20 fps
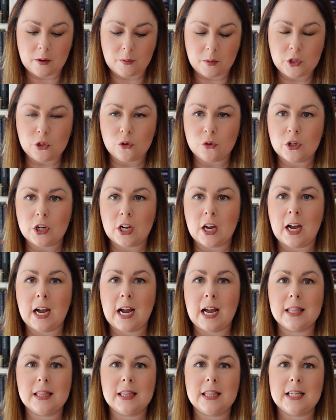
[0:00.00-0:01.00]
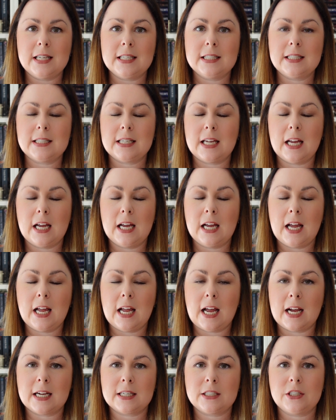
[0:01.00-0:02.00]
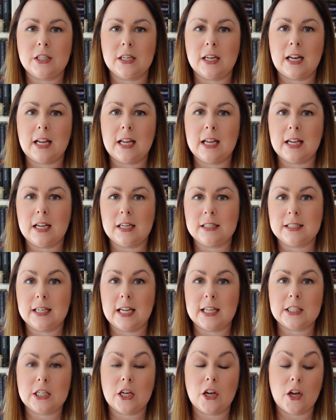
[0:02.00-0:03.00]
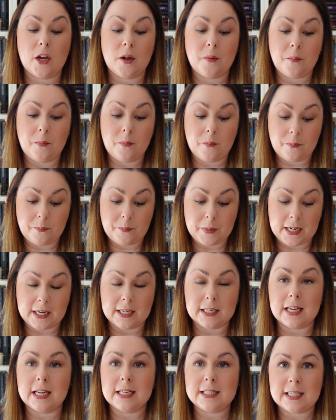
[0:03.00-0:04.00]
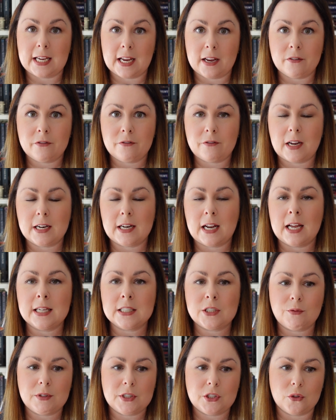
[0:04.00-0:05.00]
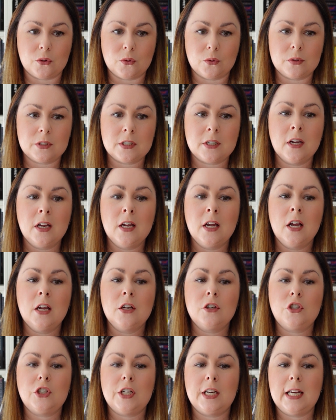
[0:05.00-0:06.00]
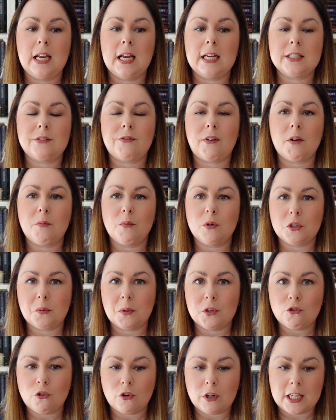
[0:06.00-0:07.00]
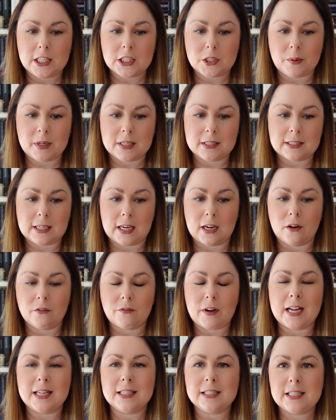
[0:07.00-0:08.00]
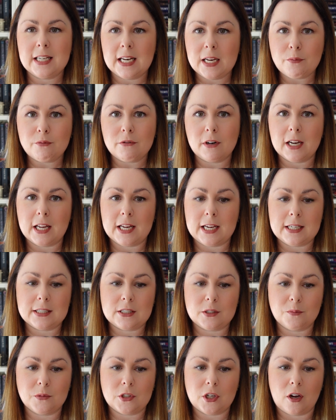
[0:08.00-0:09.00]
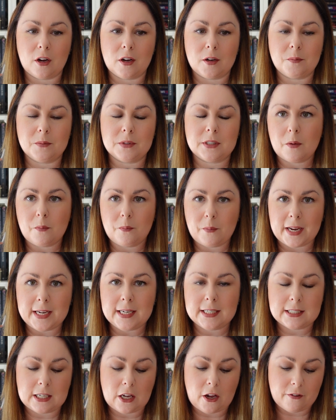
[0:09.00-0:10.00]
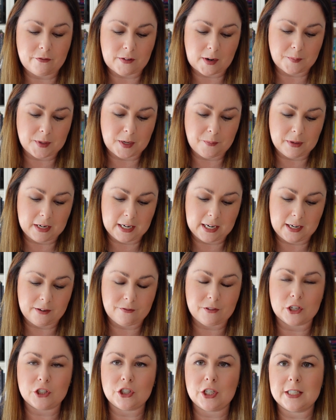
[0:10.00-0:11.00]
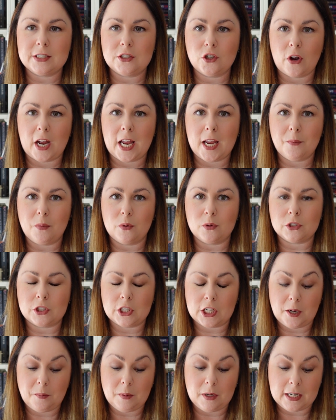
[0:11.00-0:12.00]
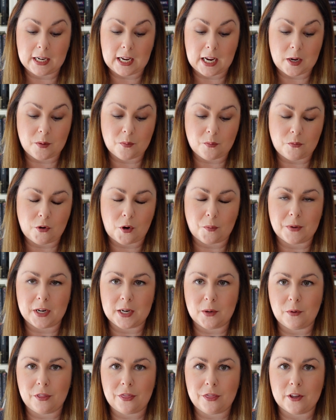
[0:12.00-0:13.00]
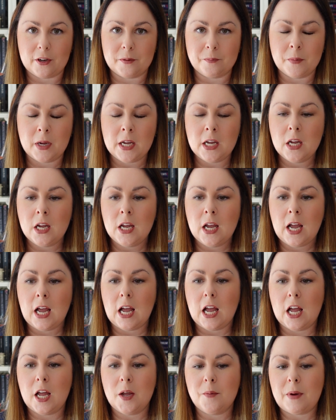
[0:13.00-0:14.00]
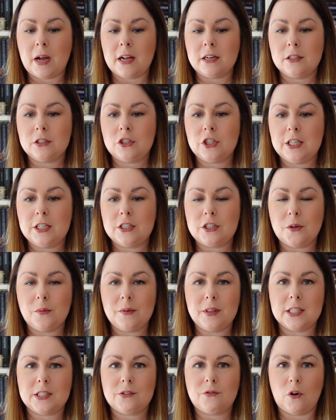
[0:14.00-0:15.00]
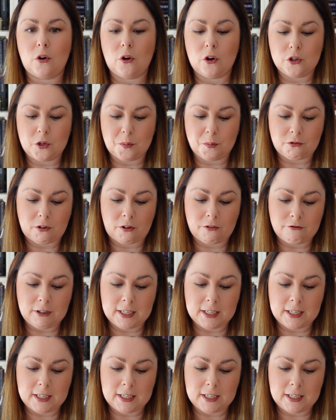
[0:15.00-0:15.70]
younger, and this accident has led to her being deaf, and as a result she has very much withdrawn into herself and deliberately sometimes makes her family believe that she's not able to communicate properly with them, and she's doing this for a number of